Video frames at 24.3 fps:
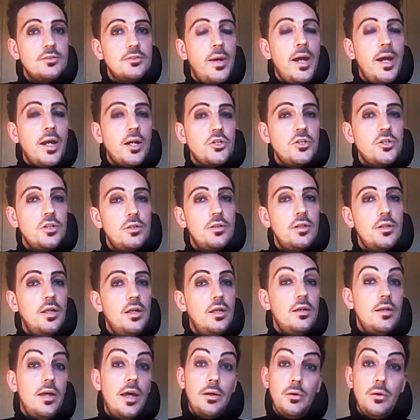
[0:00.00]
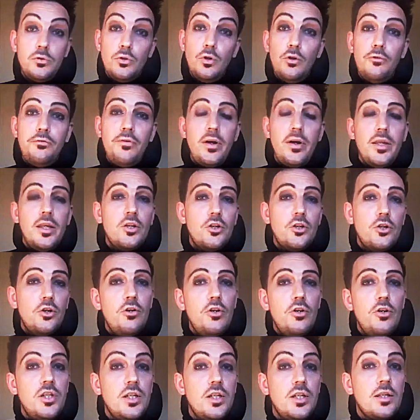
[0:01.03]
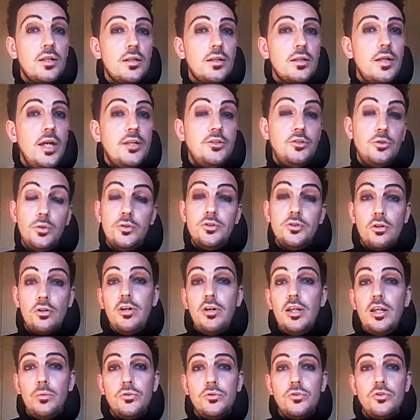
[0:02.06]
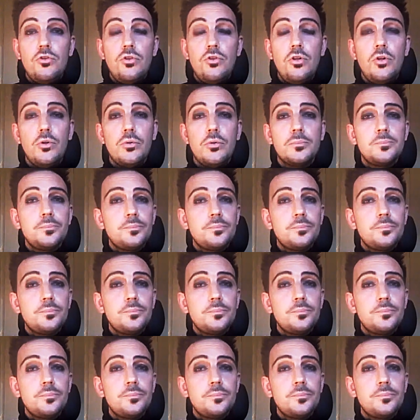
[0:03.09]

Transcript: action. And it was all very encouraging. And to a degree, it was true.